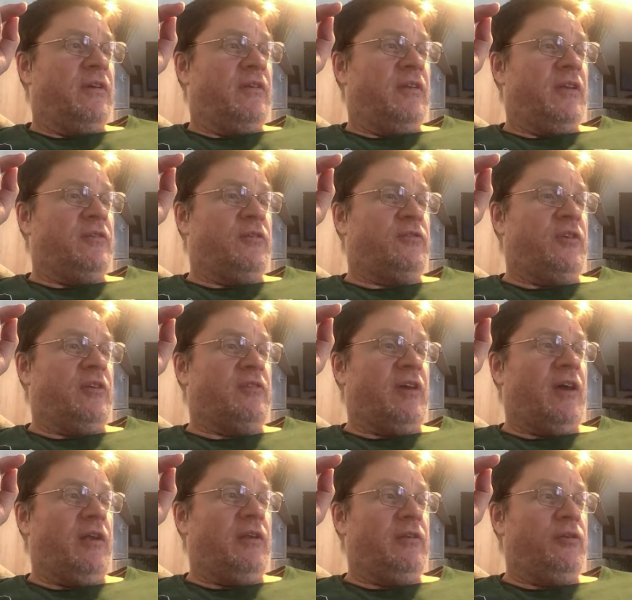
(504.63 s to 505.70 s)
then you sing the
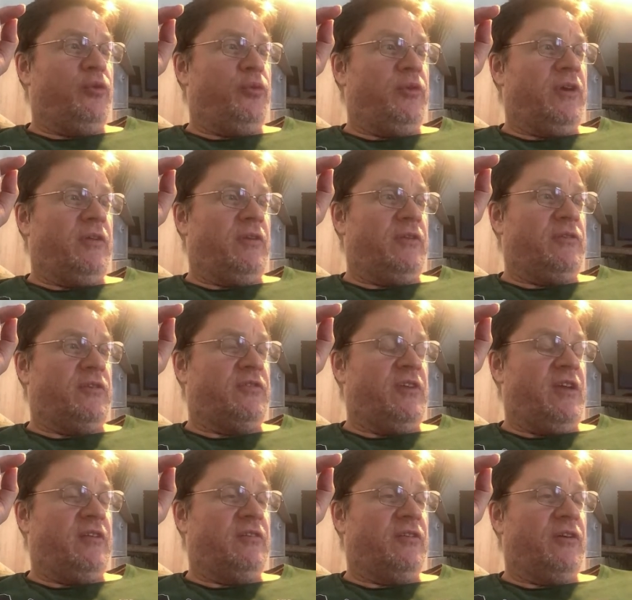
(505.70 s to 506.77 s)
Hallelujah, then you
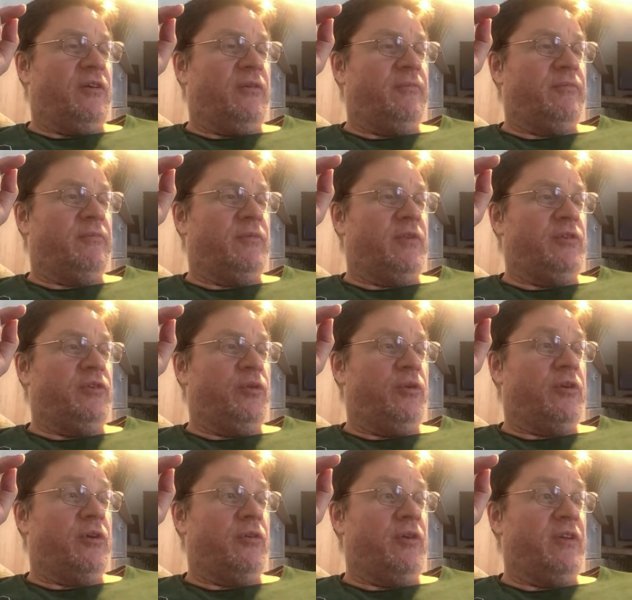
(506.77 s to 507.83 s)
sing the
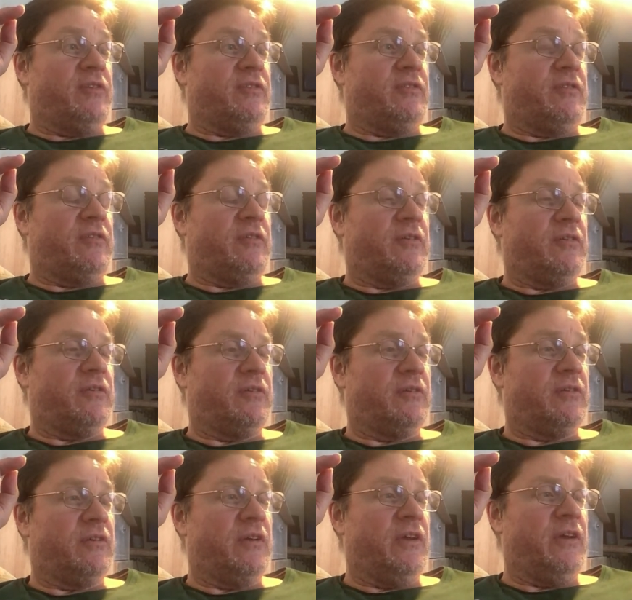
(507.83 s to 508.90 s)
Eucharist,
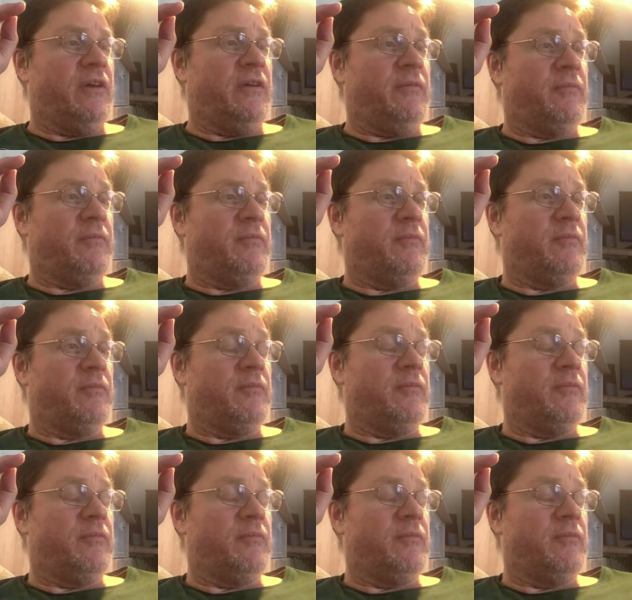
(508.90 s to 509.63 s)
then